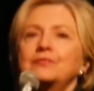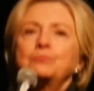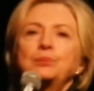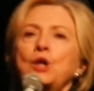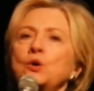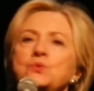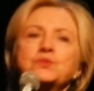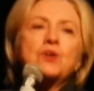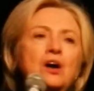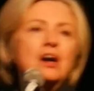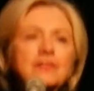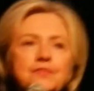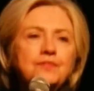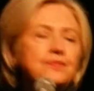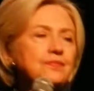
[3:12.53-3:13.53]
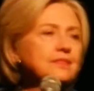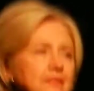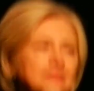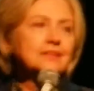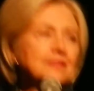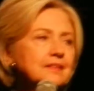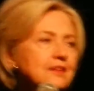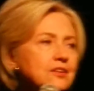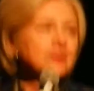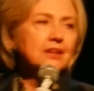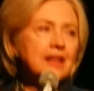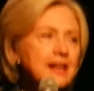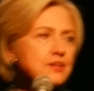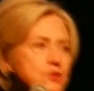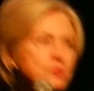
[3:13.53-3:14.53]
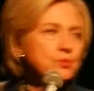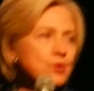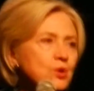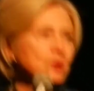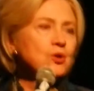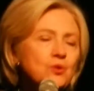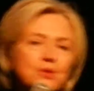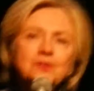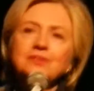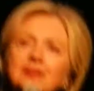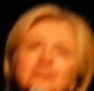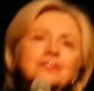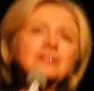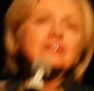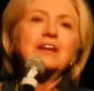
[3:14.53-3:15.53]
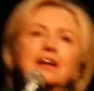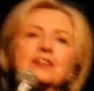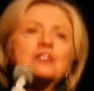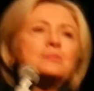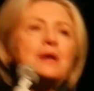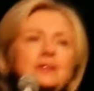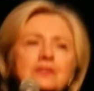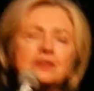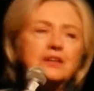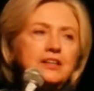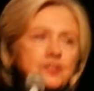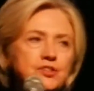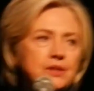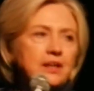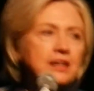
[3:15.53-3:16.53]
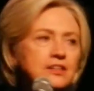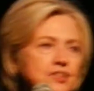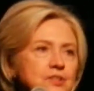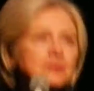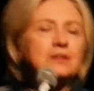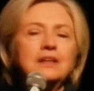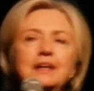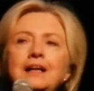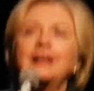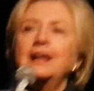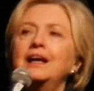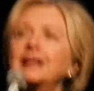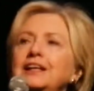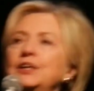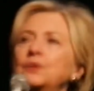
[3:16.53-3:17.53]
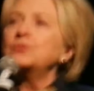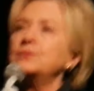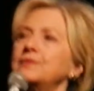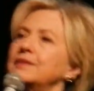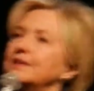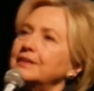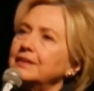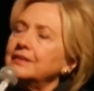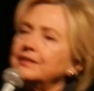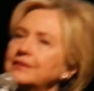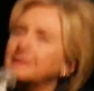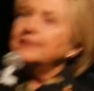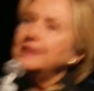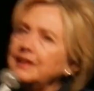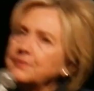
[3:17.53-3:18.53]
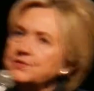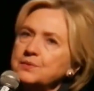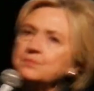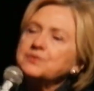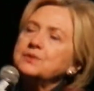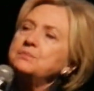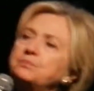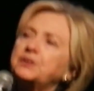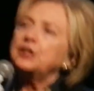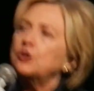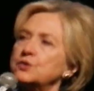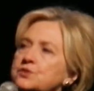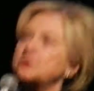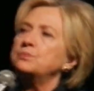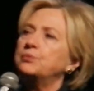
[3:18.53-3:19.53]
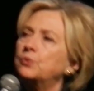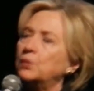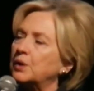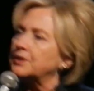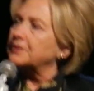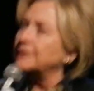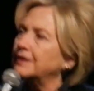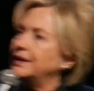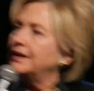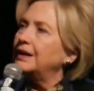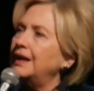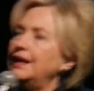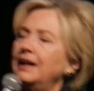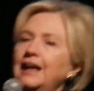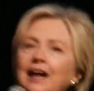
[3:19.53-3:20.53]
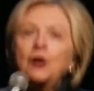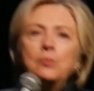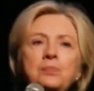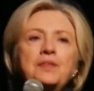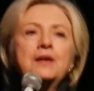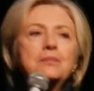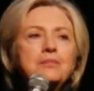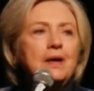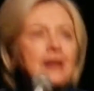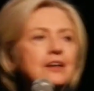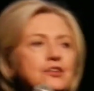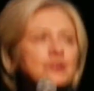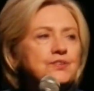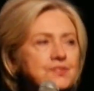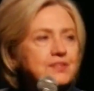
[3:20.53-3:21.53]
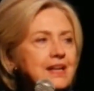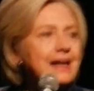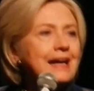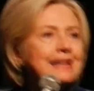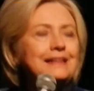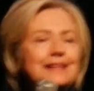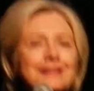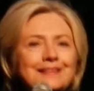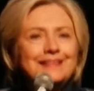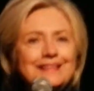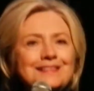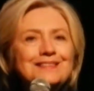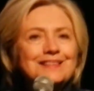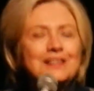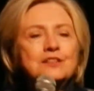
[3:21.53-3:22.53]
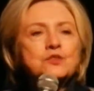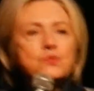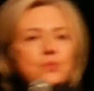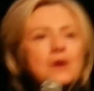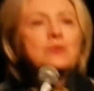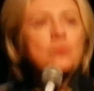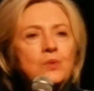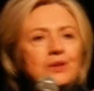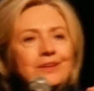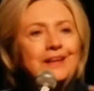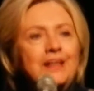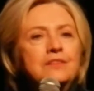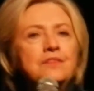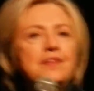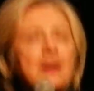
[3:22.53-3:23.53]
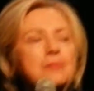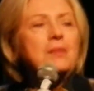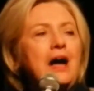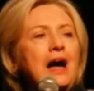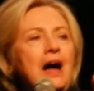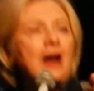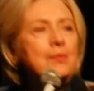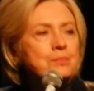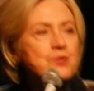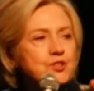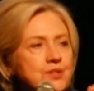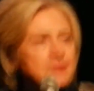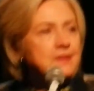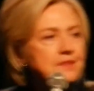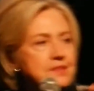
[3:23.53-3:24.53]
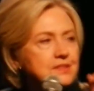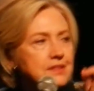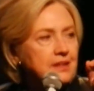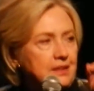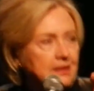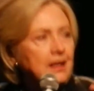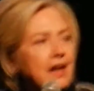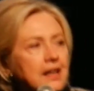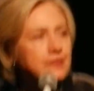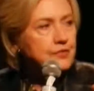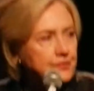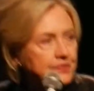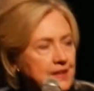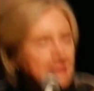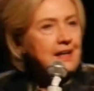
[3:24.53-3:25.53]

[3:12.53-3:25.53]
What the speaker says: blows off their classwork or doesn't care about their education, you know, gives them some peer support. Help them understand that this is what will give them options in life.